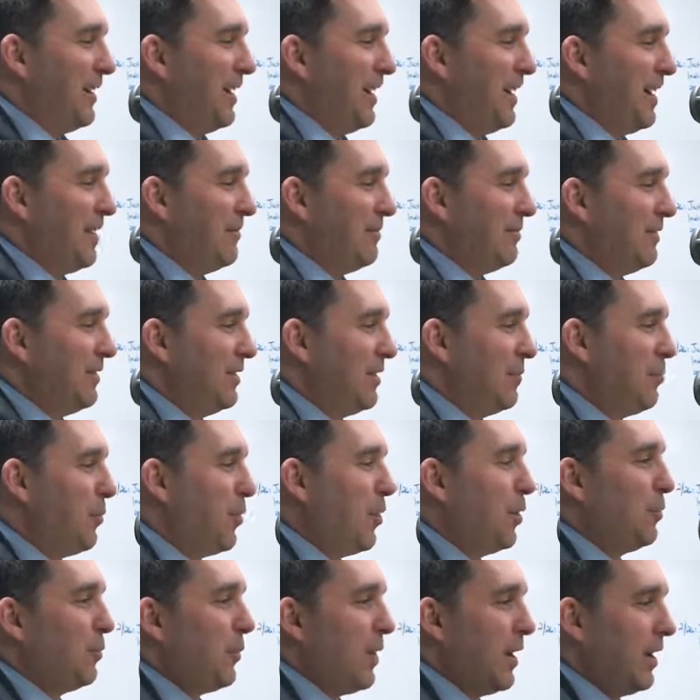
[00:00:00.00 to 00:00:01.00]
um, the
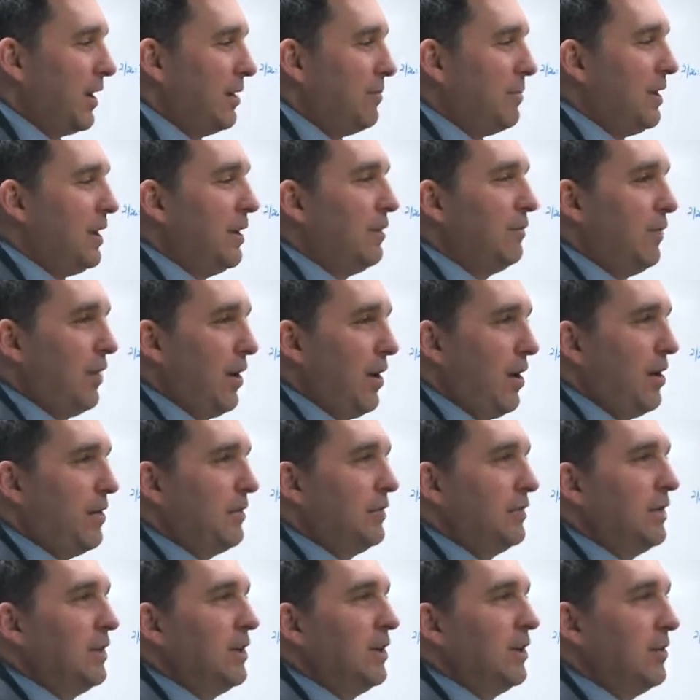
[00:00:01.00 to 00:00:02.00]
board wanted me
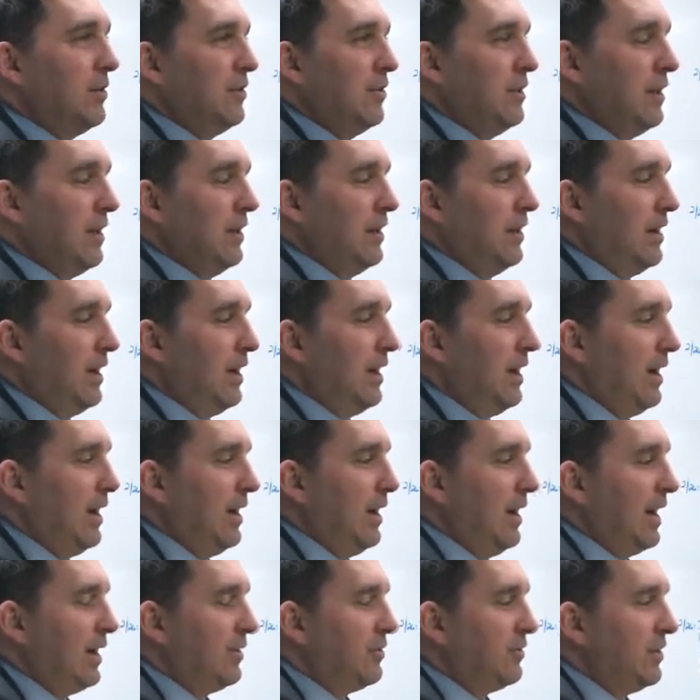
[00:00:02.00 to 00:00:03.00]
involved you know and uh,
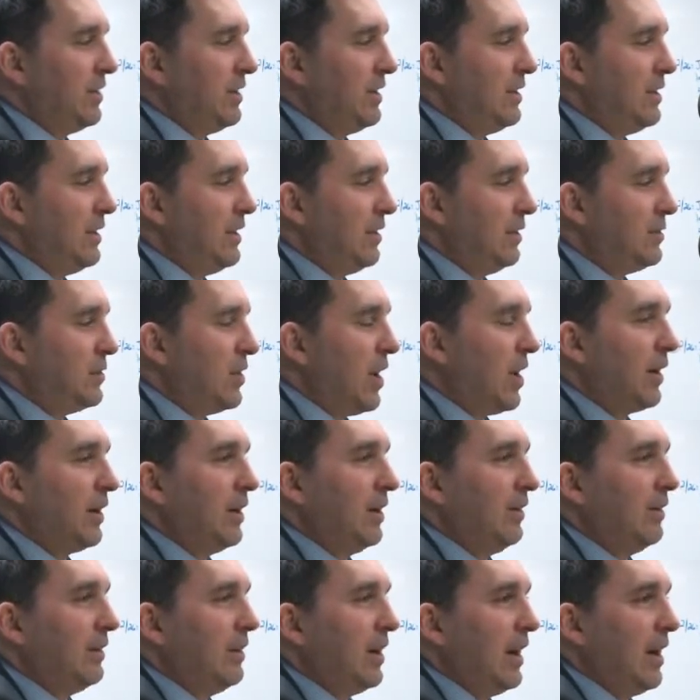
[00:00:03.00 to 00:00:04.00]
and actually you know talking
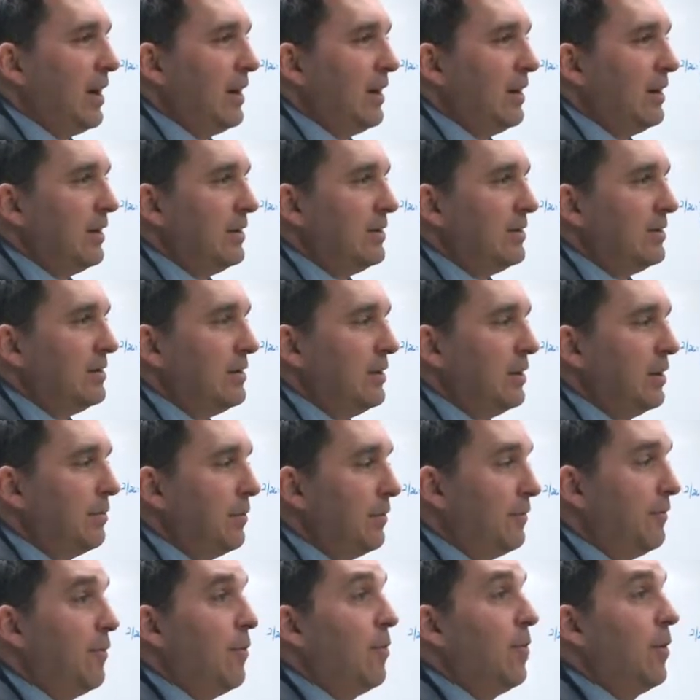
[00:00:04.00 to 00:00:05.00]
to the candidates you know
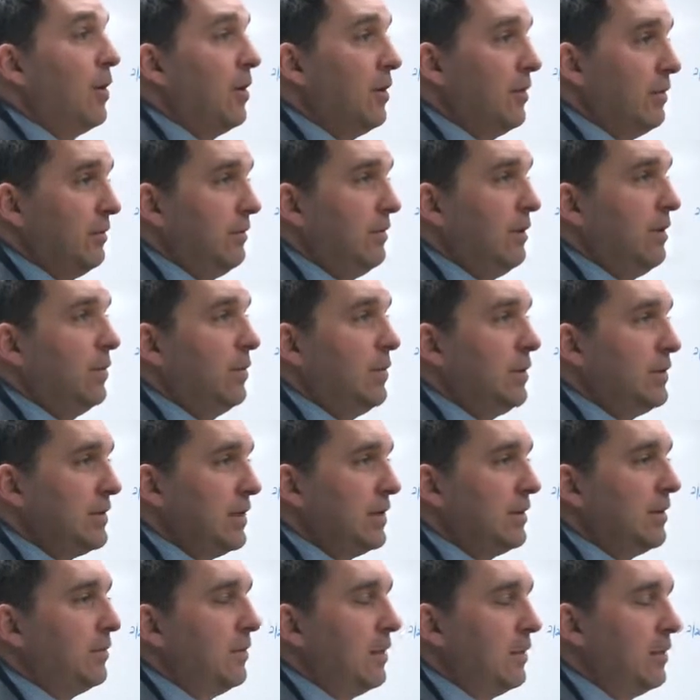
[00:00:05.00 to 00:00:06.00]
before you know we
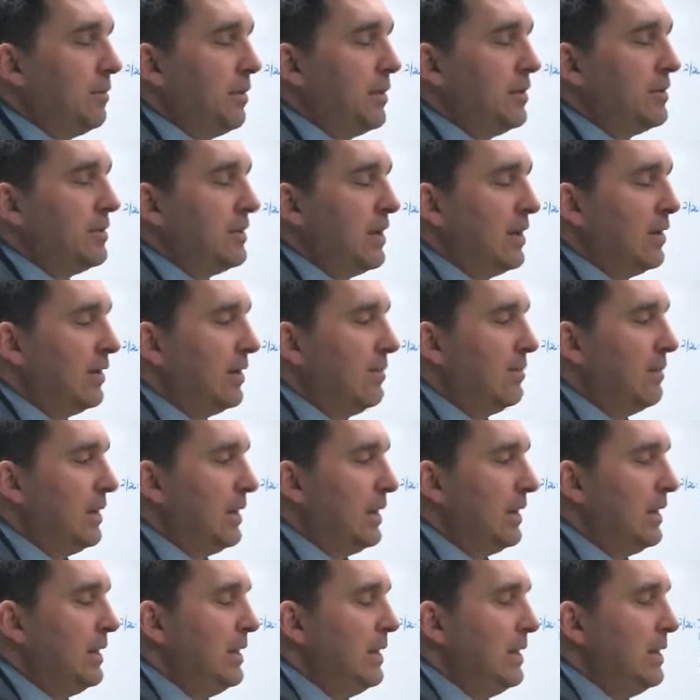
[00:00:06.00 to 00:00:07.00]
sent them to the personnel
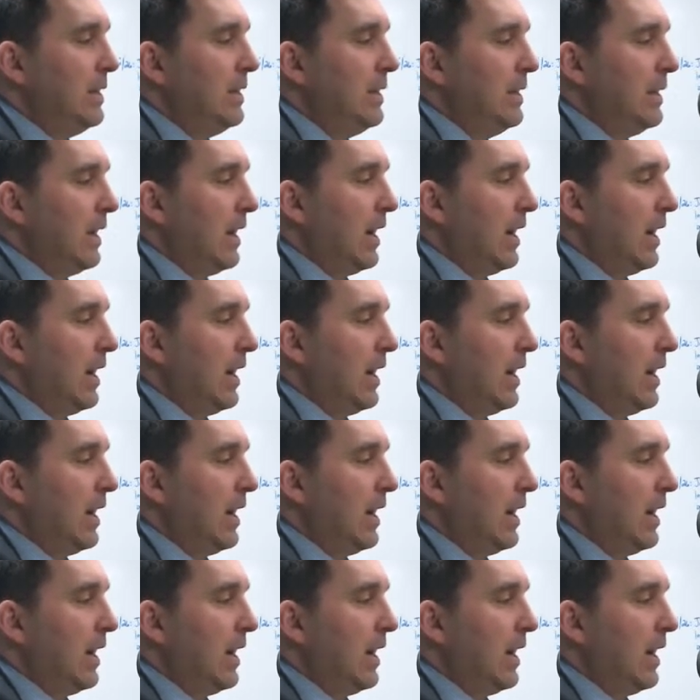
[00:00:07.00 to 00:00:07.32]
committee yeah.